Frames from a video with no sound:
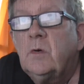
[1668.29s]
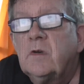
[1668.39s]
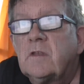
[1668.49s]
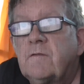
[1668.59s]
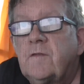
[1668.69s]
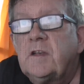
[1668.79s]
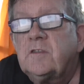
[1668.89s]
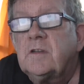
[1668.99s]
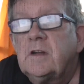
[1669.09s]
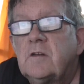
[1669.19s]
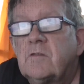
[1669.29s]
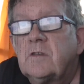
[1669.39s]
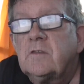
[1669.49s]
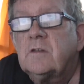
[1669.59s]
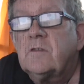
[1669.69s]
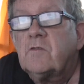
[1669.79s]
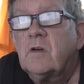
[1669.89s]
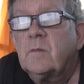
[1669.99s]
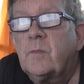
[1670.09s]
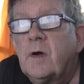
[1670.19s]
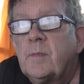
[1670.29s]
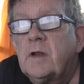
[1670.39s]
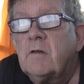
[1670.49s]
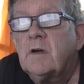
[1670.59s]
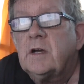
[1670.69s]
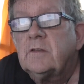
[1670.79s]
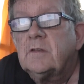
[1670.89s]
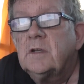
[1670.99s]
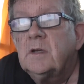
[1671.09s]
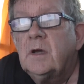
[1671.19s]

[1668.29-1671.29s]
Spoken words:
with a vested interest in strong property rights,